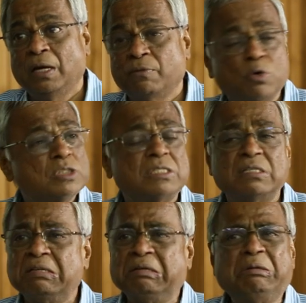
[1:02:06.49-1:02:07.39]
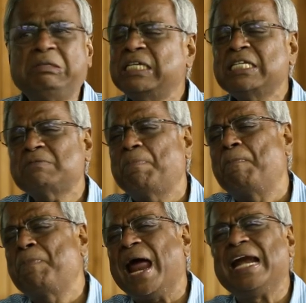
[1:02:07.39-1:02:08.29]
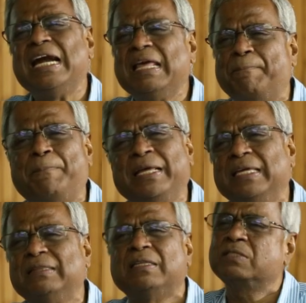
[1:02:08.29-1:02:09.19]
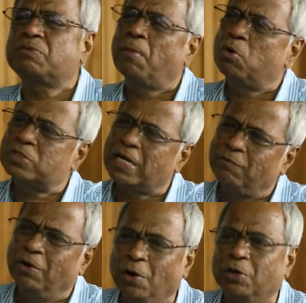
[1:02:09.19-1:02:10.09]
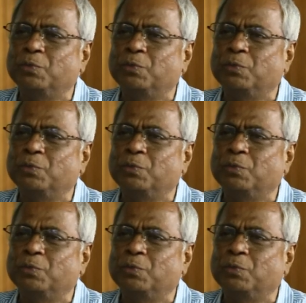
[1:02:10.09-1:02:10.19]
Of course, just blindly bringing things from outside will not